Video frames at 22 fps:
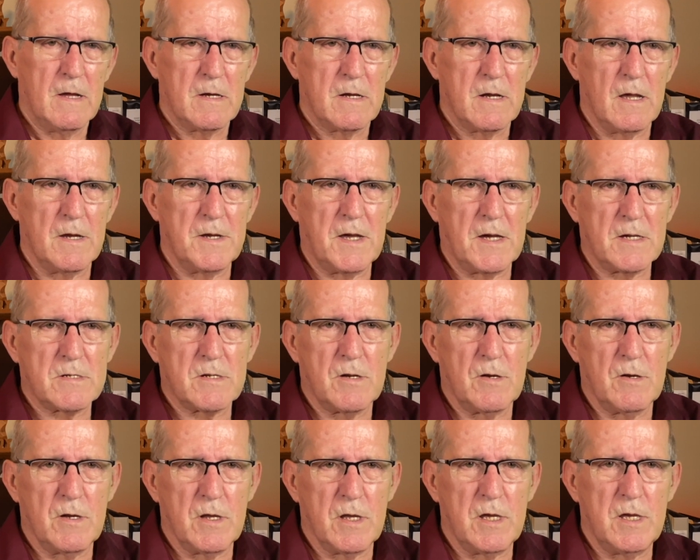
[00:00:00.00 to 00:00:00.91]
Now,
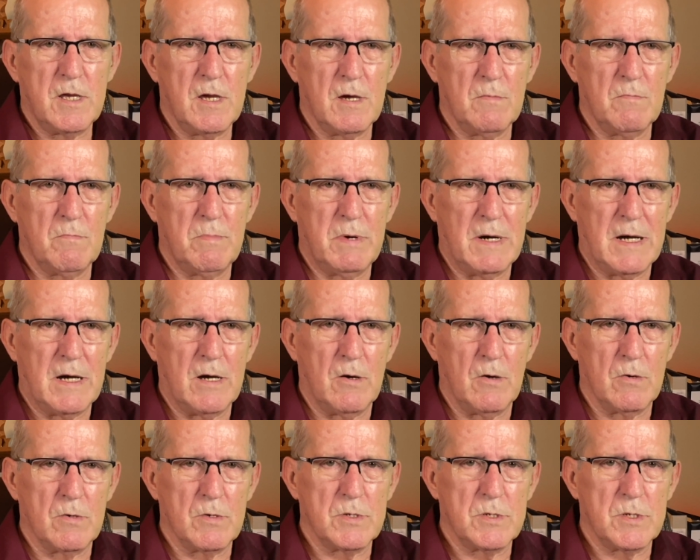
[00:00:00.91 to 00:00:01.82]
Dr. E.M.
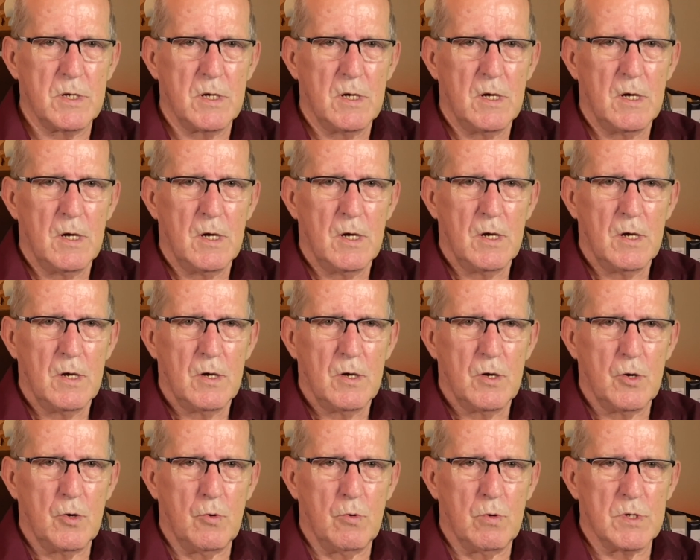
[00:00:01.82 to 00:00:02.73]
Bounds,
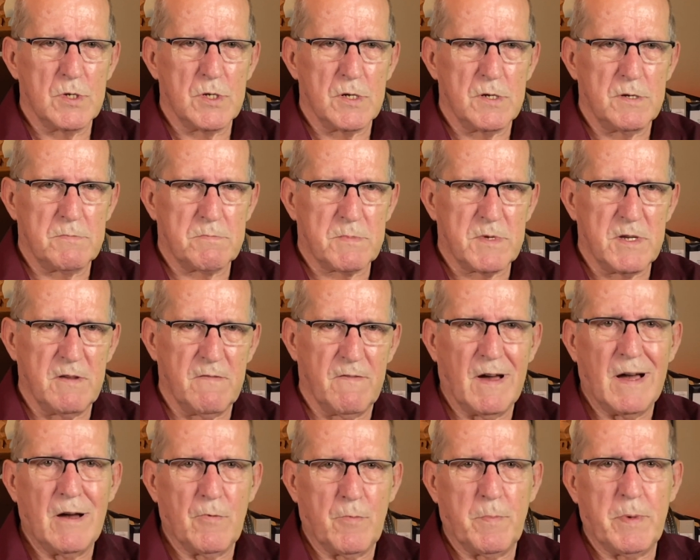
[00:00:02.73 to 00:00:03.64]
who was a
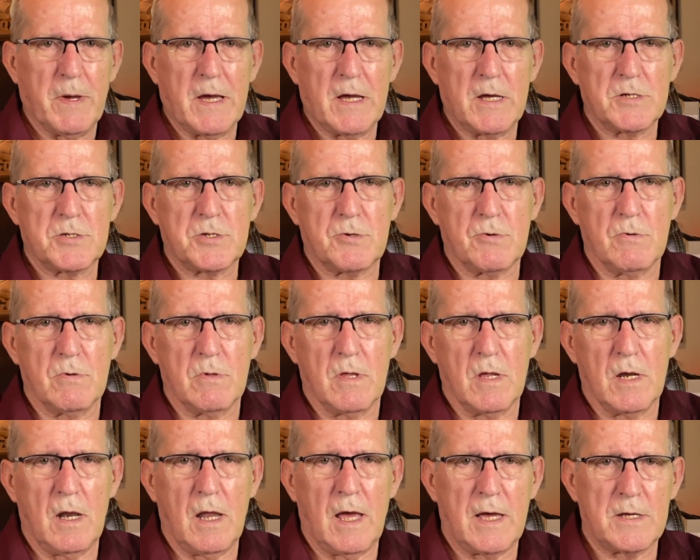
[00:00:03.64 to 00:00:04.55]
devout pastor of
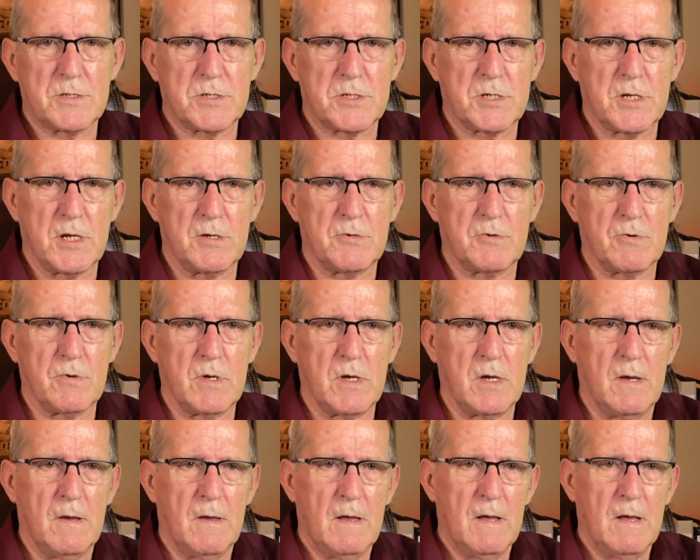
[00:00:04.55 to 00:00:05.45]
the last century,